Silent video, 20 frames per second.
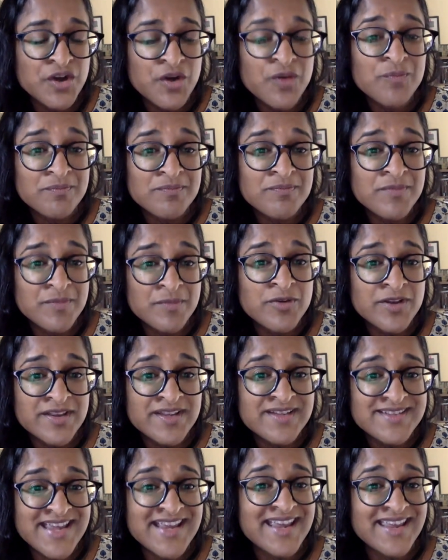you know,
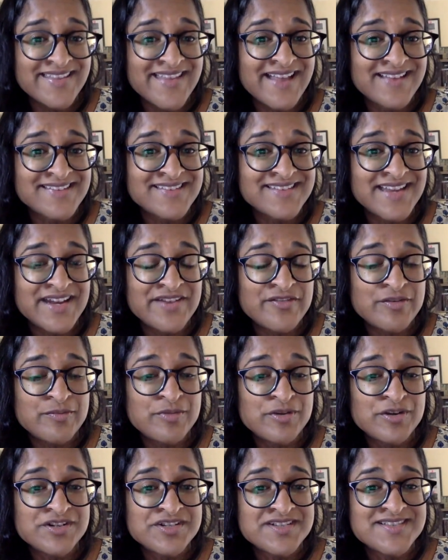really taking that state of
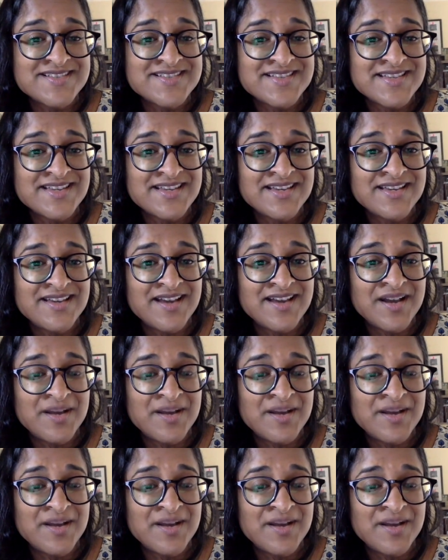emergency,